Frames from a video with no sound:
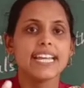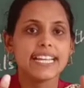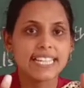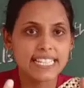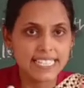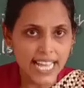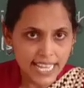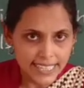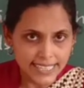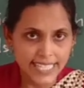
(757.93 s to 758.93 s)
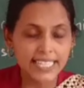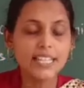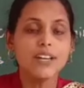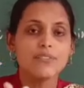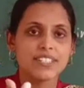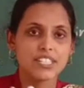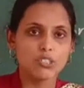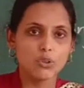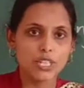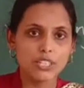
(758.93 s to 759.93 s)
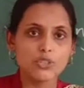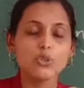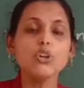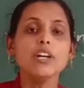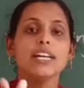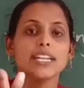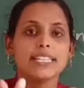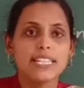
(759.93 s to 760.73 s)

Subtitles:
it is a thing which is going to